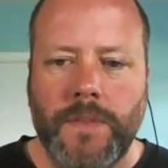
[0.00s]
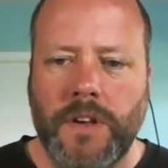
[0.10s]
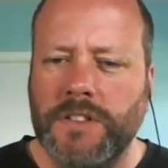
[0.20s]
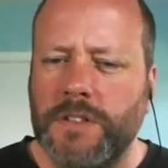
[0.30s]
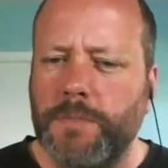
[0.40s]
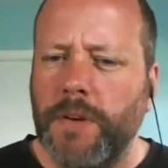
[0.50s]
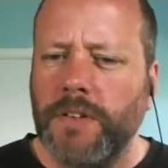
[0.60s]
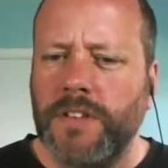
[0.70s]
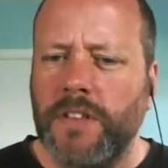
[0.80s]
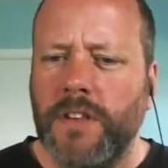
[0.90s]

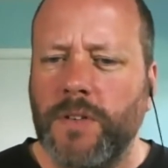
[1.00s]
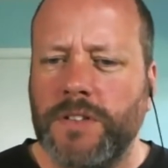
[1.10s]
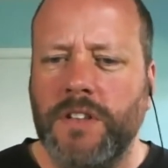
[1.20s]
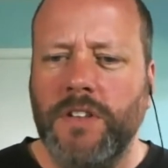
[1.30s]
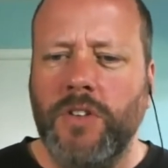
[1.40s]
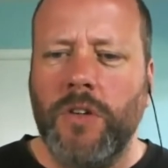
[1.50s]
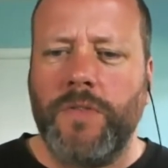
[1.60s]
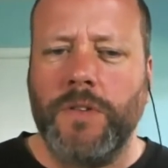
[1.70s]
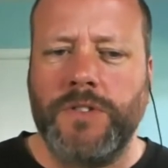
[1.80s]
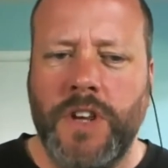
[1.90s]
Conspiracy theorists and
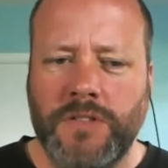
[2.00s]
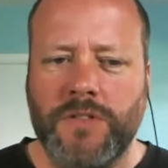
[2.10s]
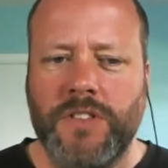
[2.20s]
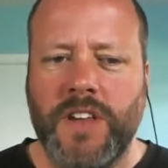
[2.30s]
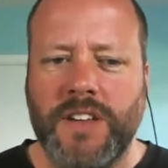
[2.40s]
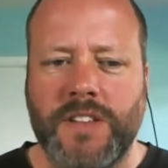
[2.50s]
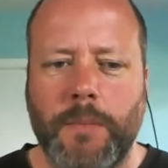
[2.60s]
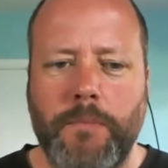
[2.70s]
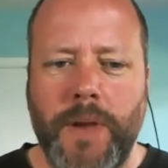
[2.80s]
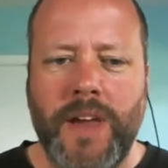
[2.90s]
UFO chasers think it's a
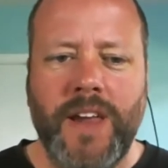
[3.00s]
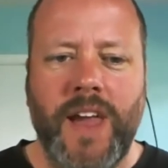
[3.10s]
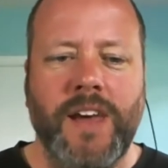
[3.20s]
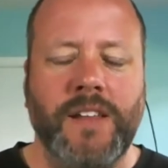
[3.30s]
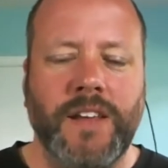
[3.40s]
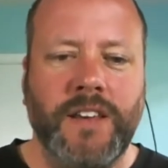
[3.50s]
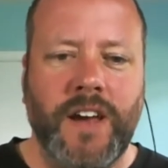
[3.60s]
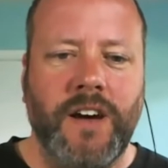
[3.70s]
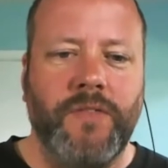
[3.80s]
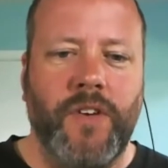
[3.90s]
big alien
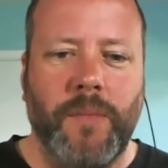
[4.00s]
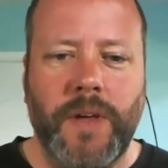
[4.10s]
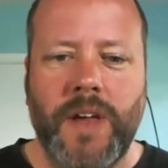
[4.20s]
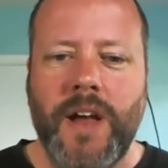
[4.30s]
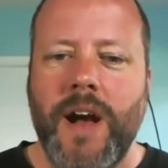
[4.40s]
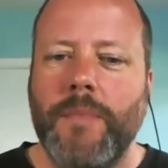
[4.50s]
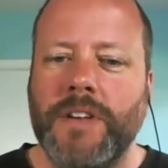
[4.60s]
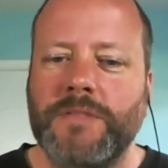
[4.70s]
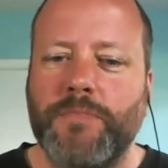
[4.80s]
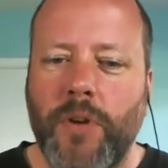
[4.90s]
cover-up, but
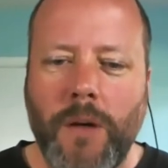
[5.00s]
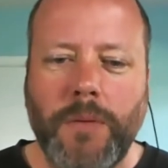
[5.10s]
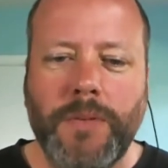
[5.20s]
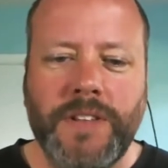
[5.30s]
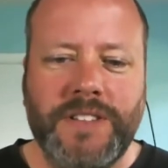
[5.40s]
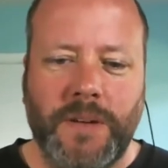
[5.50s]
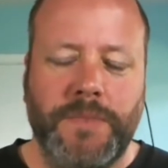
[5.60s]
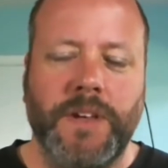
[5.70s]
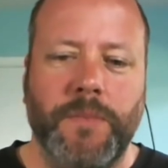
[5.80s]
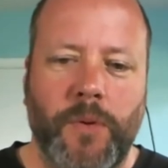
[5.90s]
it's probably
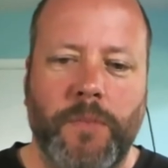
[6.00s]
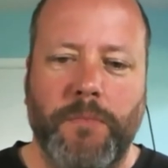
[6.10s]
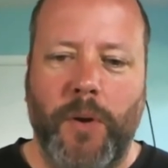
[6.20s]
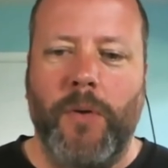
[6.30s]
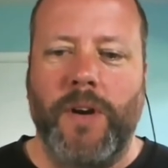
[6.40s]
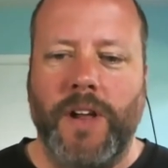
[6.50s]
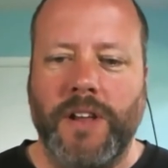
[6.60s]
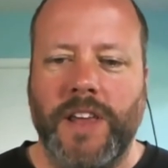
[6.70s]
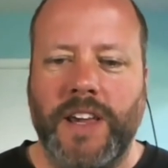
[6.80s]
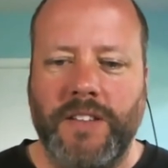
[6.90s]
something more boring,
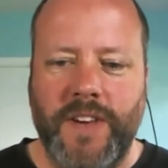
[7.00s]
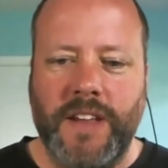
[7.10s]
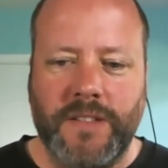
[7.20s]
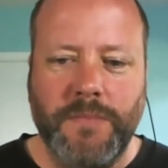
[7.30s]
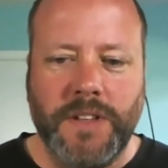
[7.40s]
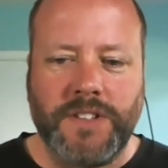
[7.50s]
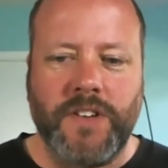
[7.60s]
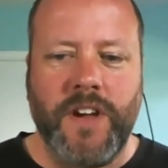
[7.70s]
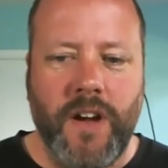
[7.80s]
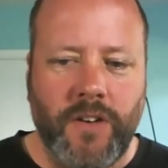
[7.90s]
like advanced
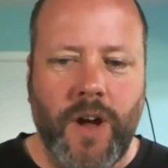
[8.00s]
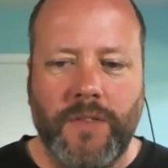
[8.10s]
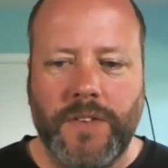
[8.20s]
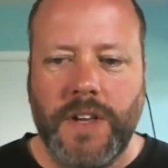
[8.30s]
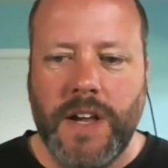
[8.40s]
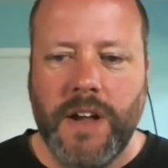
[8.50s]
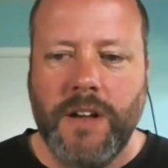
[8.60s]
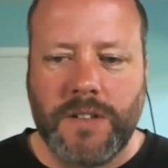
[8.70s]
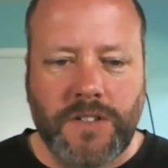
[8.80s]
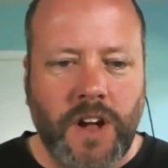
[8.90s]
military aircraft.
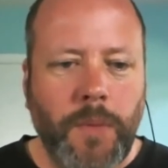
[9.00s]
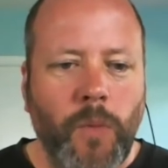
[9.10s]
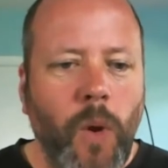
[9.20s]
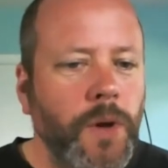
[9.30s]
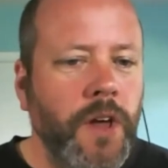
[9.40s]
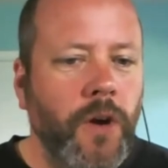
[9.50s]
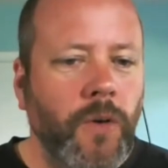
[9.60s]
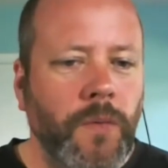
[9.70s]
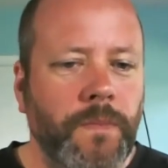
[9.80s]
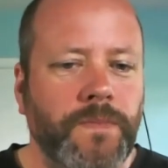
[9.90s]
So let's talk about what we
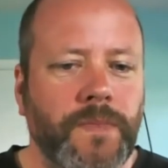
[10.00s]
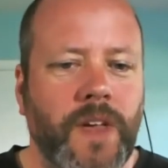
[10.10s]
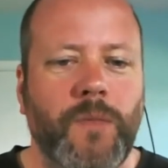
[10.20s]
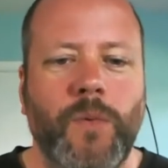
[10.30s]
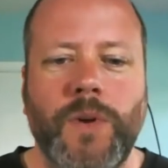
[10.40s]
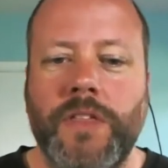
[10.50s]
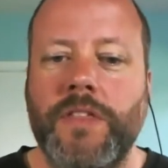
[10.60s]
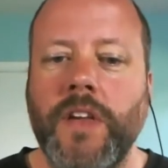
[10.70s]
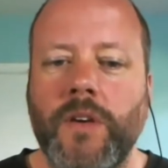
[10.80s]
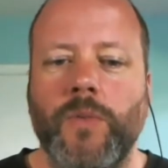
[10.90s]
know and what we
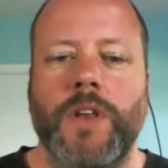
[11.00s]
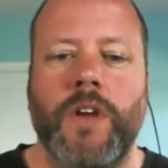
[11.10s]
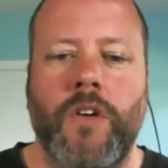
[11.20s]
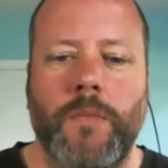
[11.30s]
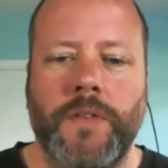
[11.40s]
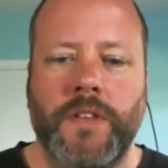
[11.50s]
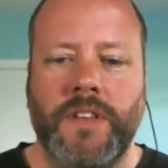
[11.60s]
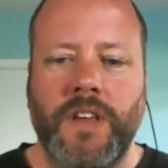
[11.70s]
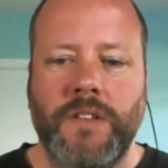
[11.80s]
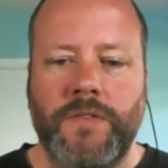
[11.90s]
think we know about this
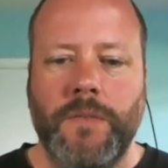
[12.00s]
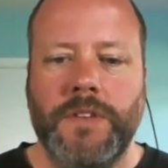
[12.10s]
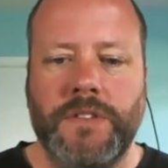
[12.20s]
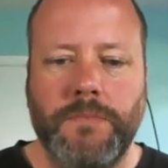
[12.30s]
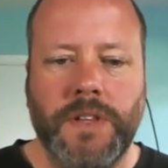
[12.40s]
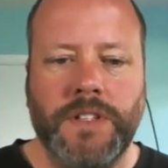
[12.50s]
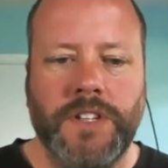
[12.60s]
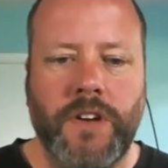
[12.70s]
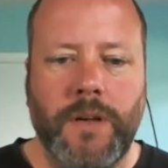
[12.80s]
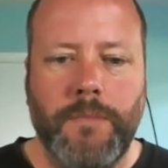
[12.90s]
infamous
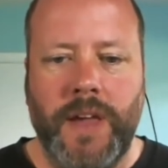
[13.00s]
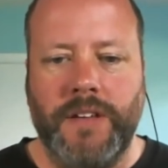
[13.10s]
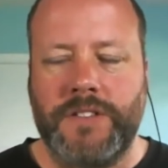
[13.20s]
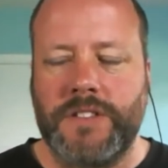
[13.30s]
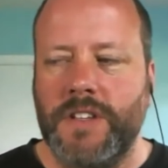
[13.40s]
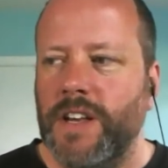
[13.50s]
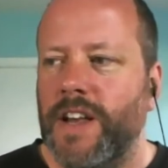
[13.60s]
military base.